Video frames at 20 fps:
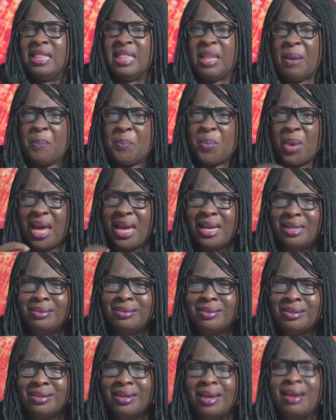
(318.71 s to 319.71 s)
the
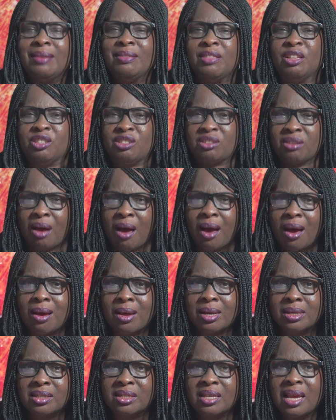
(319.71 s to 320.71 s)
pains, the
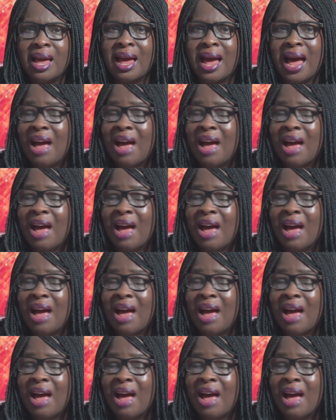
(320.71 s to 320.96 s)
scars